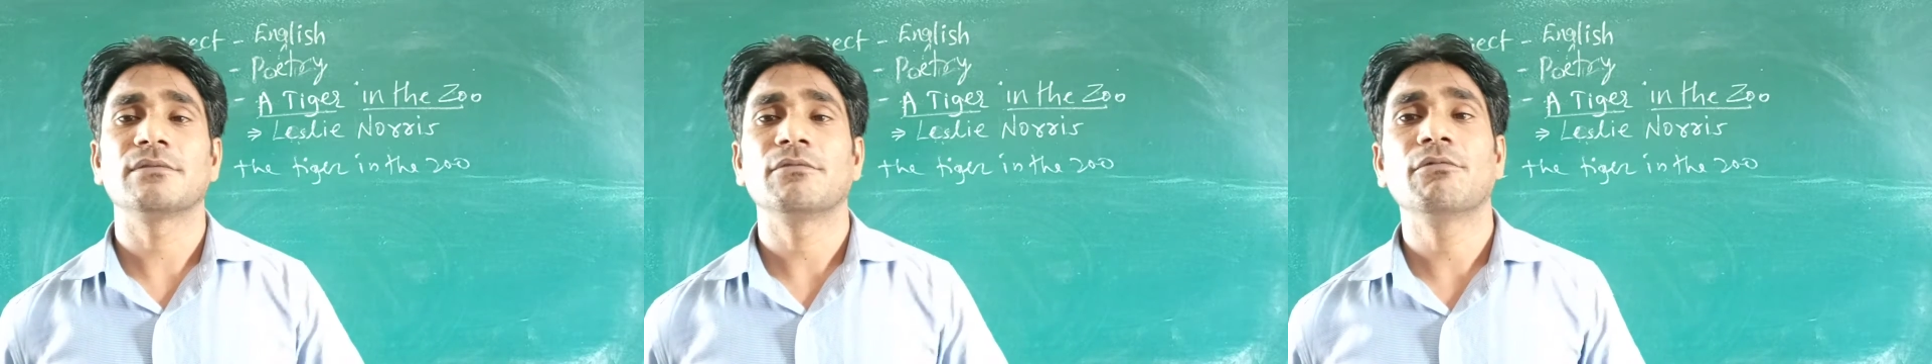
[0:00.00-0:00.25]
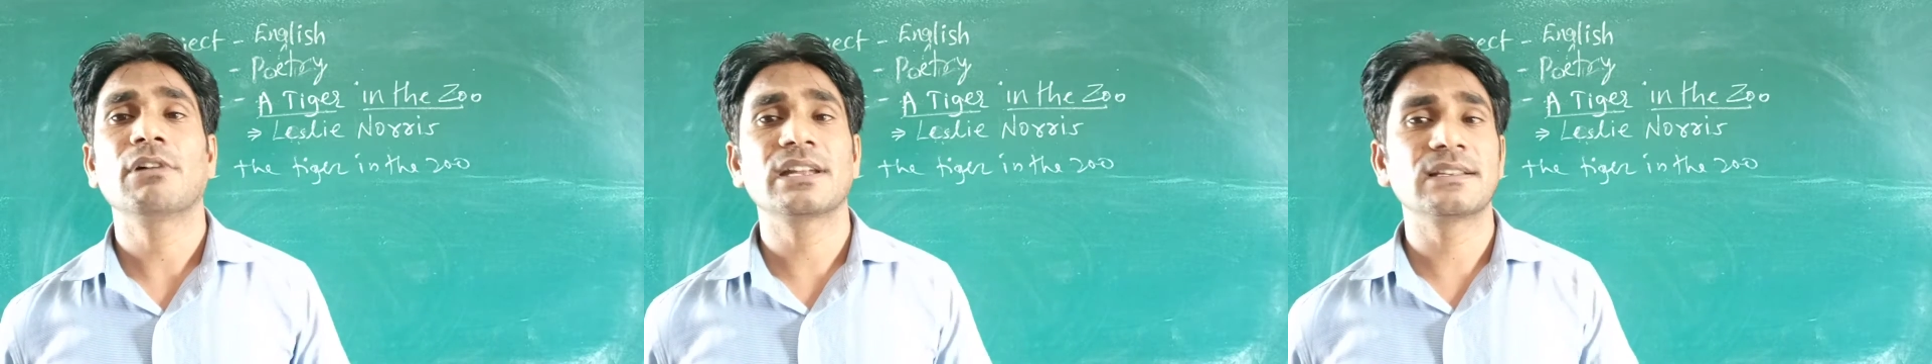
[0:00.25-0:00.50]

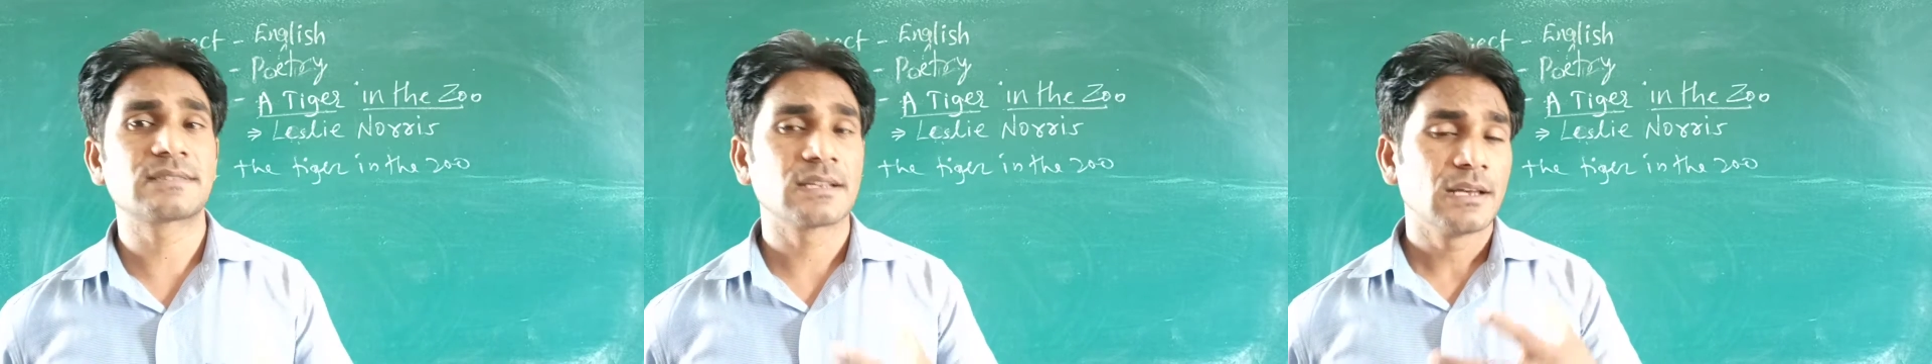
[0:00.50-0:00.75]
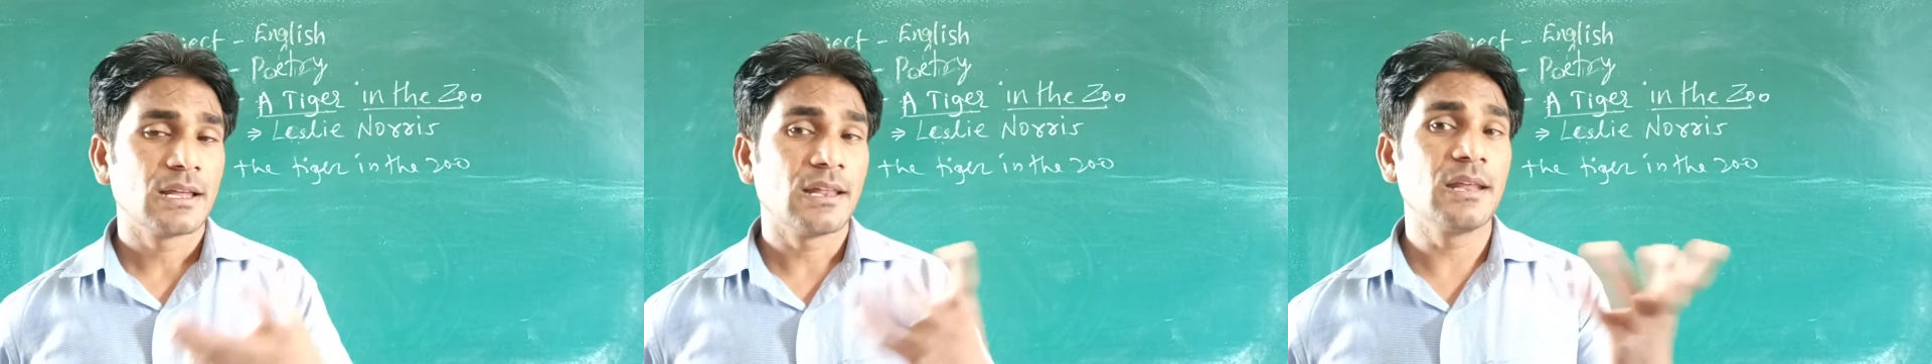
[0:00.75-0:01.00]
what is
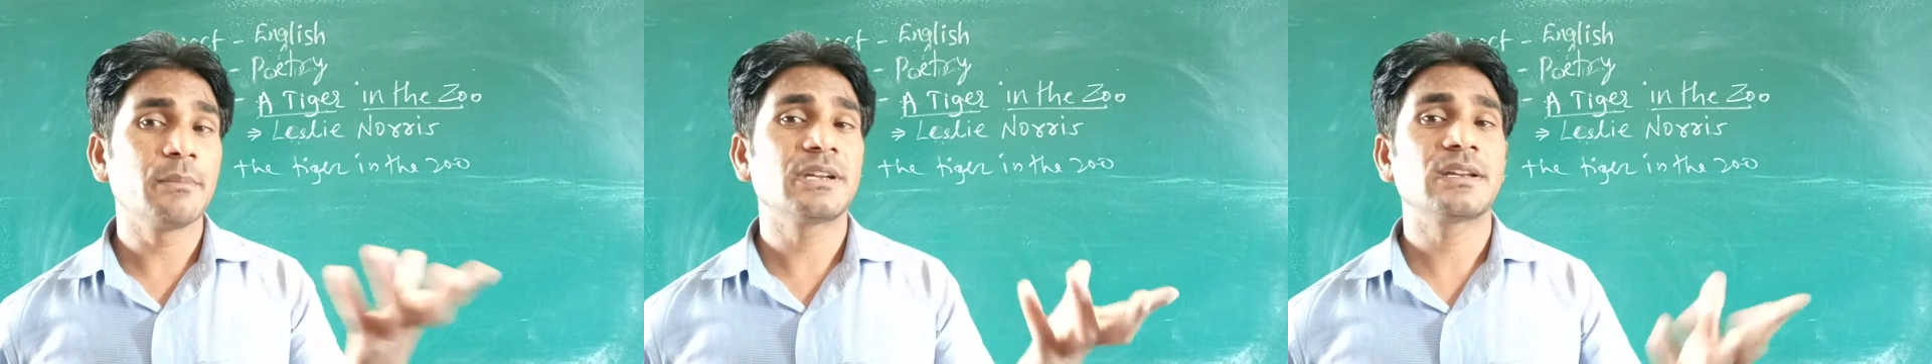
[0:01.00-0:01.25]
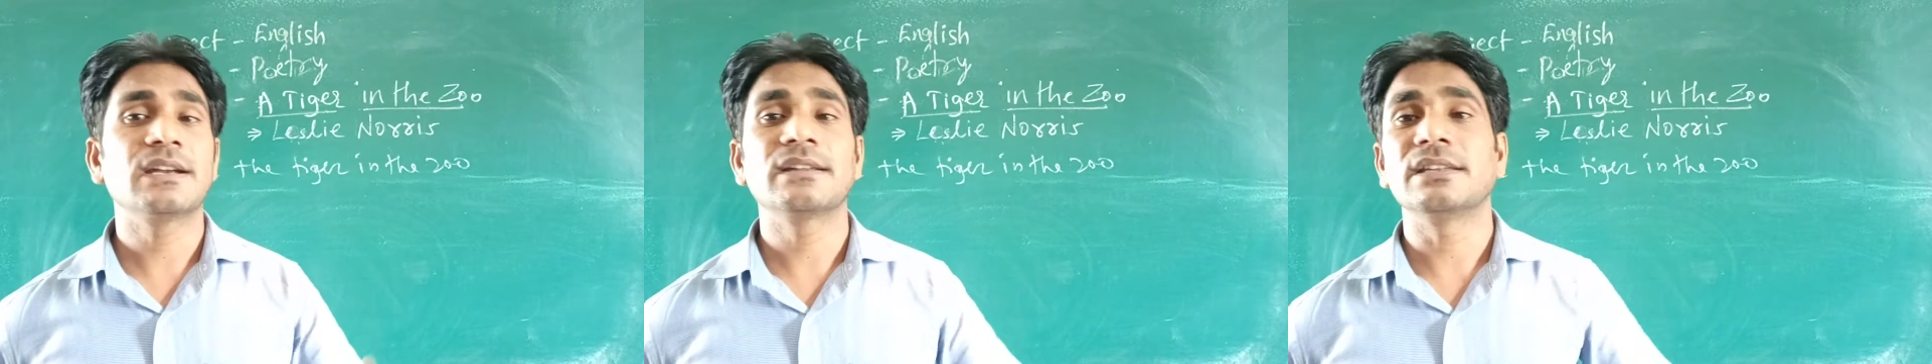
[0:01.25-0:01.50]

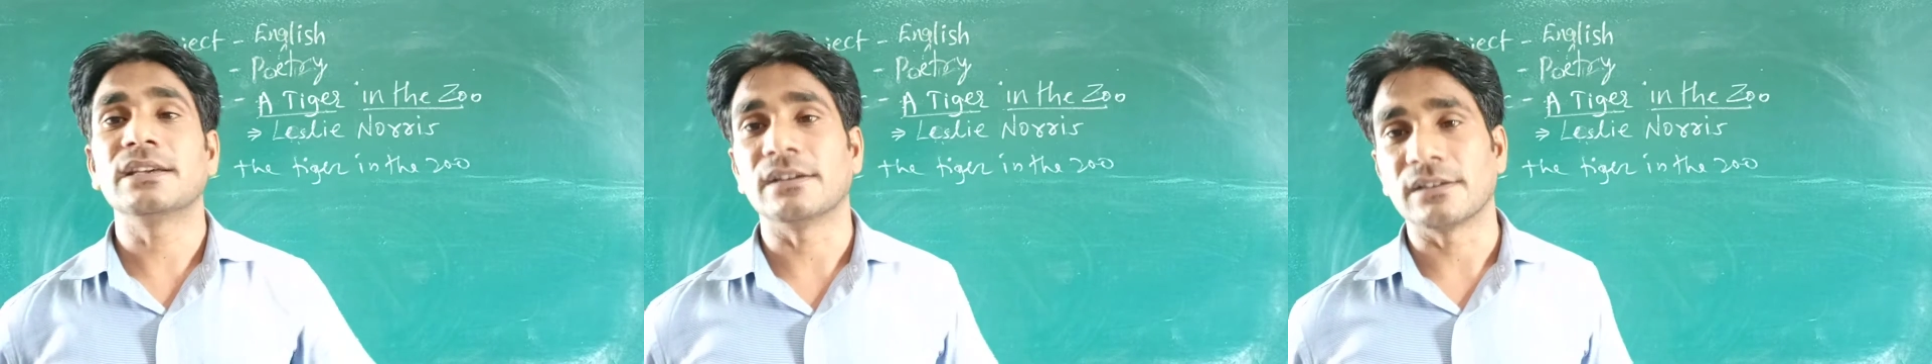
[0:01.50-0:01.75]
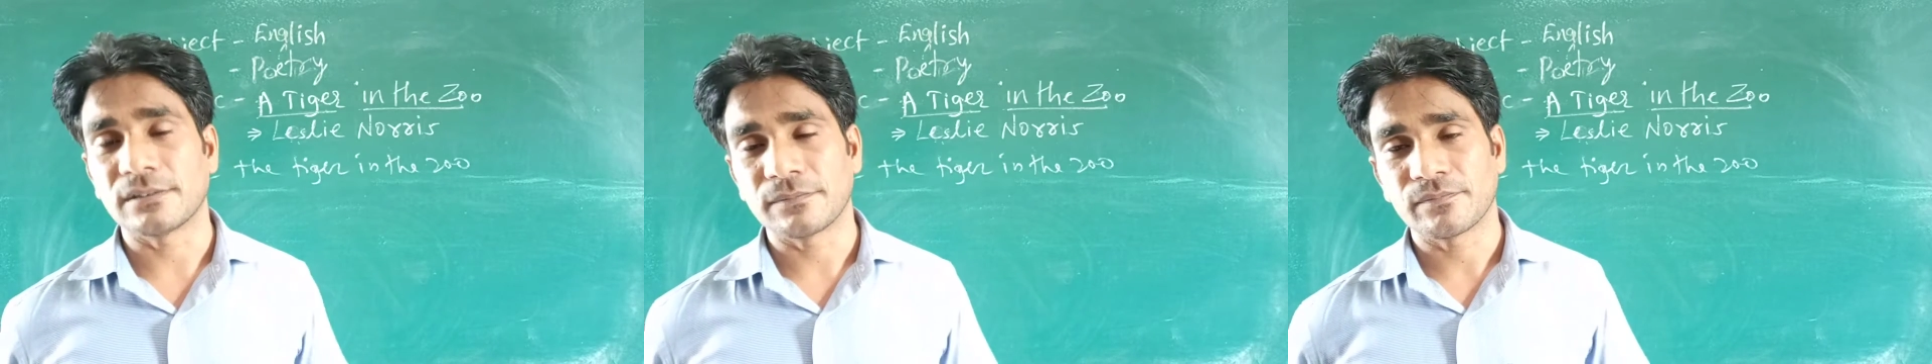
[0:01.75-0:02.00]
limited
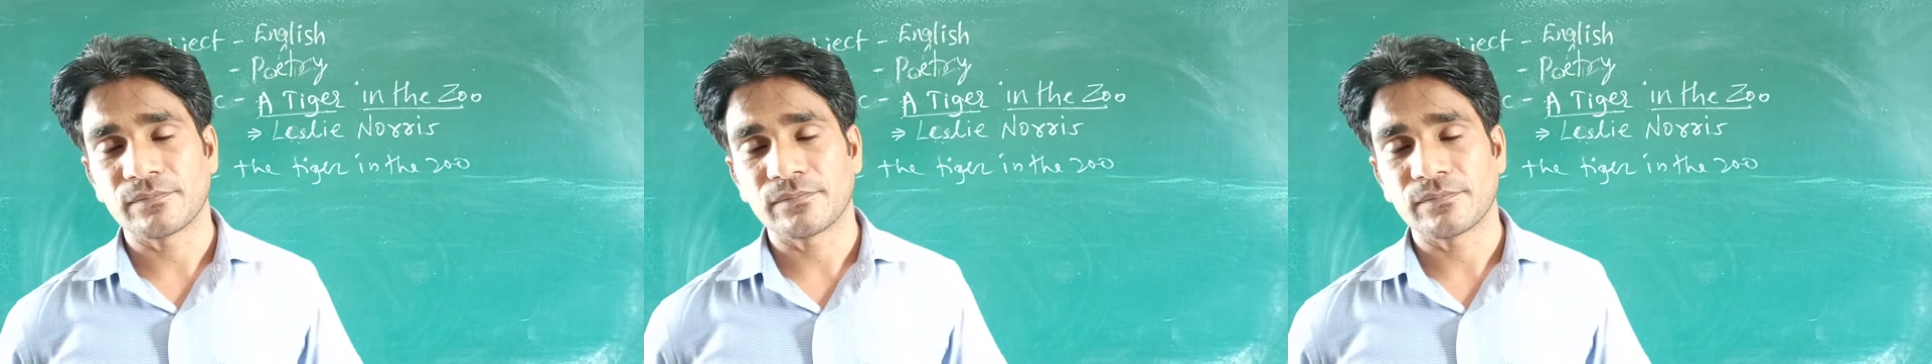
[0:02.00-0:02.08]
there.